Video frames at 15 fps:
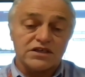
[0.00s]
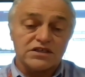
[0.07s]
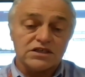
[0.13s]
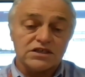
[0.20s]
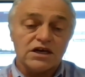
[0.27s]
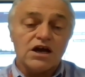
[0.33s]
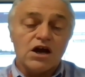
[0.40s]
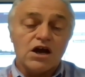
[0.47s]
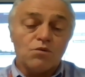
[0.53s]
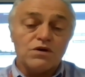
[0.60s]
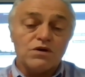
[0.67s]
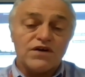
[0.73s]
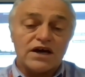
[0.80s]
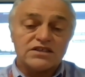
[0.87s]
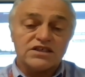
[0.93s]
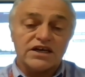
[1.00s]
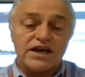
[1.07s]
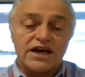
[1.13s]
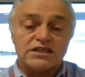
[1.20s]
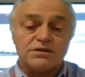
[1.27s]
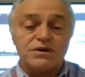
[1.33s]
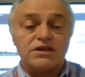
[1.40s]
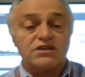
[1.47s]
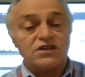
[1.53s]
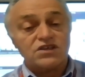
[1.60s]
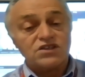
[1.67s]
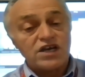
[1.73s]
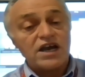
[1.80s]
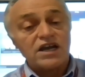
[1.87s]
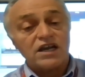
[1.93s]
it. We've had to get them in at the
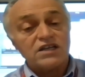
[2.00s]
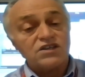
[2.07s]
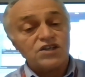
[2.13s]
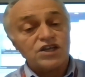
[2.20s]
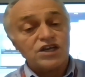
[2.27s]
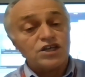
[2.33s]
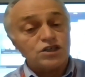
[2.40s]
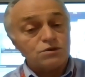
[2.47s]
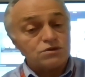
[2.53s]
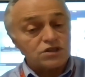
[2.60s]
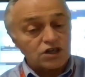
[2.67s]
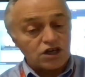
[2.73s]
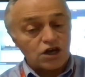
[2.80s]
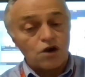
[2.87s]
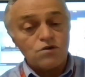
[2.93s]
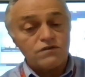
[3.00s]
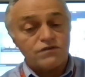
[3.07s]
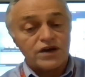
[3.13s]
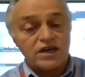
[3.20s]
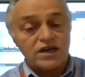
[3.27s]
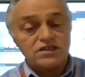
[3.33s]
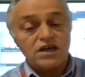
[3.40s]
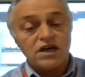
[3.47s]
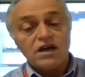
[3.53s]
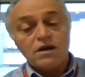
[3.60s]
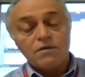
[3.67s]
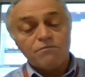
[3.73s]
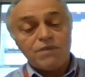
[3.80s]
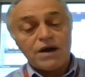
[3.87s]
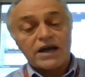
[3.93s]
tail end of the year due to the COVID,
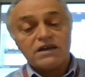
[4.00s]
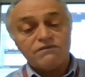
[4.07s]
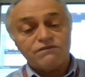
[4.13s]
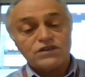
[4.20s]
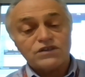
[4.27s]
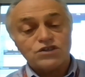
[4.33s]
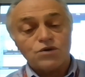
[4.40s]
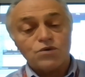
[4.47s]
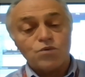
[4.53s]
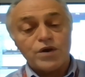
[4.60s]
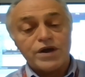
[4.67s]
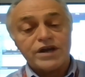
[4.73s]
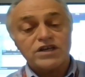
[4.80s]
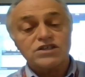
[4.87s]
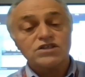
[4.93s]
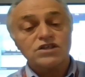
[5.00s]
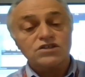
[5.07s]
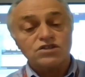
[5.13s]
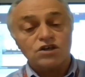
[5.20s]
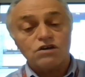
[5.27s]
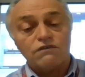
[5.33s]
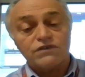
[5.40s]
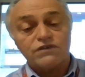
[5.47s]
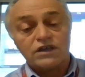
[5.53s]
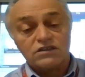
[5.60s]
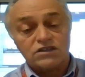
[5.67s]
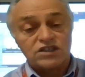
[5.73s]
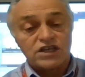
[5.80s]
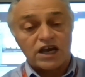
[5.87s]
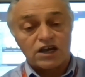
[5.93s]
back in for 2 weeks to cover the
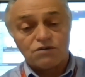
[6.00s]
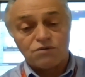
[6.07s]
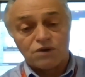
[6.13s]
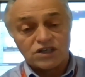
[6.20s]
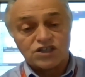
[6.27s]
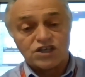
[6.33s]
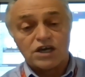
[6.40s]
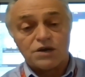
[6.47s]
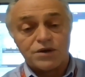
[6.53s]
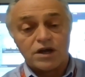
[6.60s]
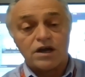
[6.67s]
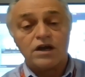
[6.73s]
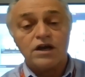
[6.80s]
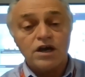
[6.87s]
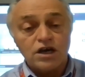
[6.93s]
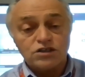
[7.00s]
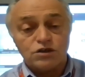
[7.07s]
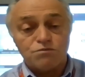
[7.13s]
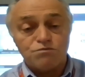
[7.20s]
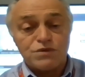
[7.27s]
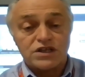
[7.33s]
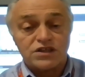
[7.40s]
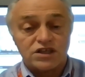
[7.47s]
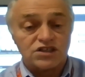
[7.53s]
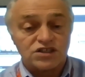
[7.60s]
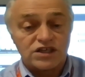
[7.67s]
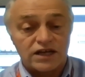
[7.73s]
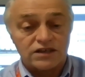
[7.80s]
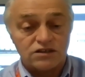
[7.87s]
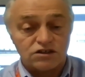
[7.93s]
set criteria to meet the
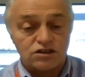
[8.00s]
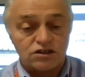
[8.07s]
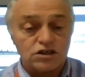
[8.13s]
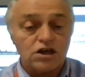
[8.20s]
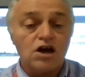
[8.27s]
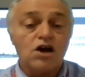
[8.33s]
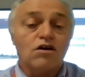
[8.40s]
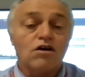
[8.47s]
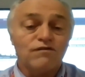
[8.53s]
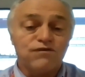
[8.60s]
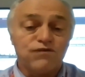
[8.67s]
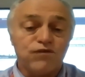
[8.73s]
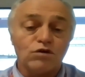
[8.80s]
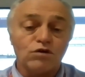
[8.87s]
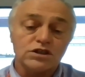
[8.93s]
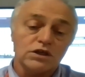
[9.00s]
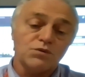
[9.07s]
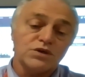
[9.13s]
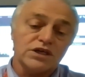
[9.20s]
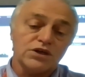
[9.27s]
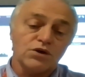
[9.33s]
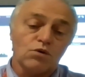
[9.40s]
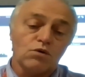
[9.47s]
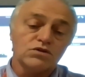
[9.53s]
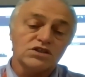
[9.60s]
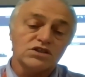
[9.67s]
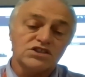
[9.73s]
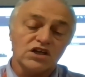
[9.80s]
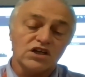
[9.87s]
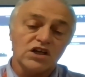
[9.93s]
standards. Fortunately, we did all
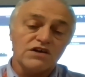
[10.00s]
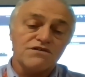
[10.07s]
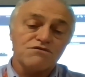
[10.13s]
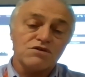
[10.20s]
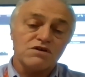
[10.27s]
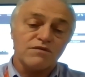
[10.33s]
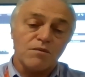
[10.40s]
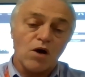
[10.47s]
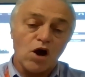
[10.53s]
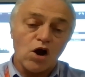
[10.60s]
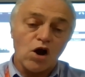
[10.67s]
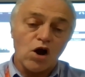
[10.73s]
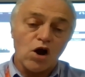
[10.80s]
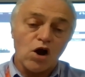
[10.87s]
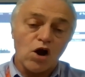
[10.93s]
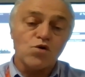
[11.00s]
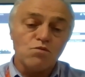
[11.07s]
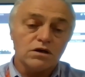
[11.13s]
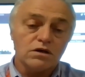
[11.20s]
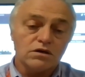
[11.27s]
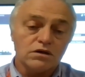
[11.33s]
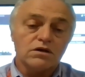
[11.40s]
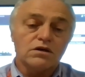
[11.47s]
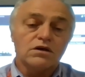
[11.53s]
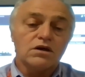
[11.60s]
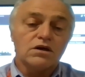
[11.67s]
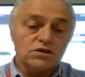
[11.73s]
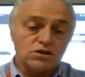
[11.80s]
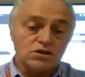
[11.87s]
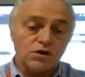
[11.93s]
the delivery from home,
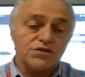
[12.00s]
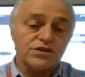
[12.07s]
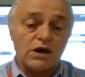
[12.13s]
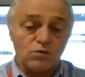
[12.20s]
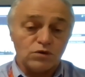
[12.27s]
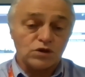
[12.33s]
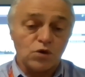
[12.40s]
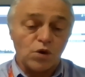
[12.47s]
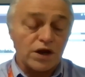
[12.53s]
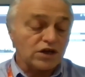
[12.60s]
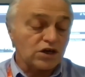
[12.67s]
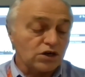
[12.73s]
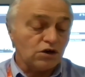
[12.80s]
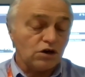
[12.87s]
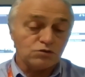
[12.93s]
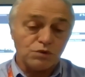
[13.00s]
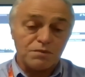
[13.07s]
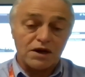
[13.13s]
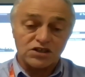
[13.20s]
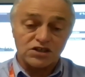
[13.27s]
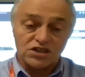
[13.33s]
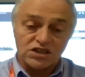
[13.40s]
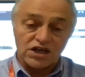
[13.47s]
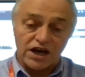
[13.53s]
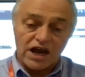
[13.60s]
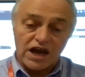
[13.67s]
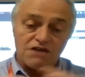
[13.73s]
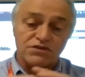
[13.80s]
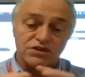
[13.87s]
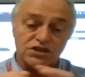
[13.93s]
so that was quite good. We managed to
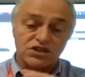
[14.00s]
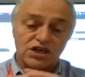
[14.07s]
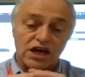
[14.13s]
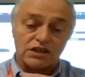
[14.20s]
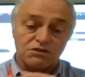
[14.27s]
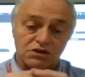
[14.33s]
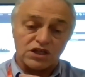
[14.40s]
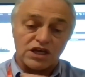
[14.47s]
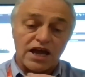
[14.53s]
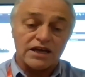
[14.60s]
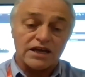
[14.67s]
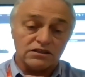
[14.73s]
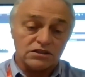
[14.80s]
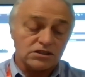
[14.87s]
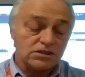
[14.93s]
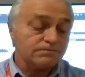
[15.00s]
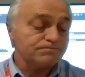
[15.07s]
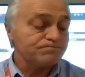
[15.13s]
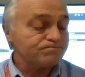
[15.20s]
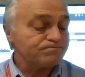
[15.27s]
tie everything together at the end.